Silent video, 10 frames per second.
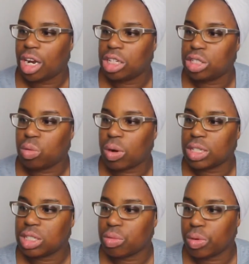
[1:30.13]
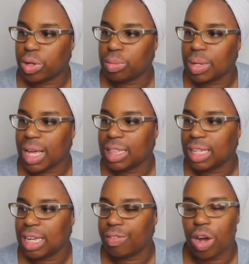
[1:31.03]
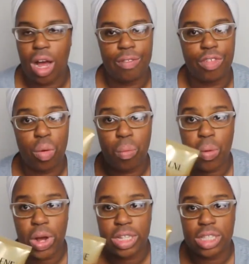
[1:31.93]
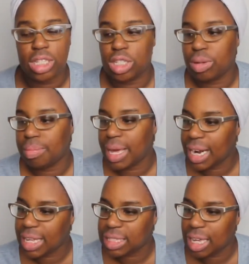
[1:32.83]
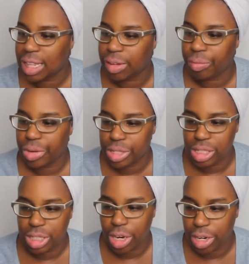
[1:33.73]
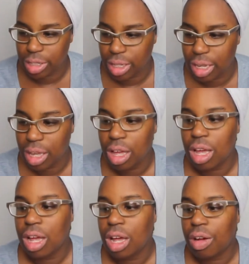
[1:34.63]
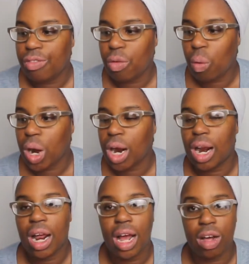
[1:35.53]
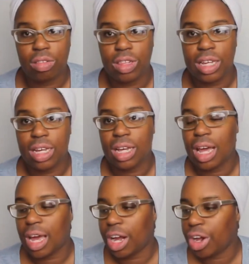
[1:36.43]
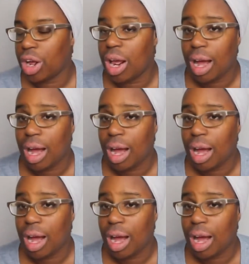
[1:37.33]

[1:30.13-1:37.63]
towards the root and leave on for 1 to 2 minutes and then rinse thoroughly for healthy hair.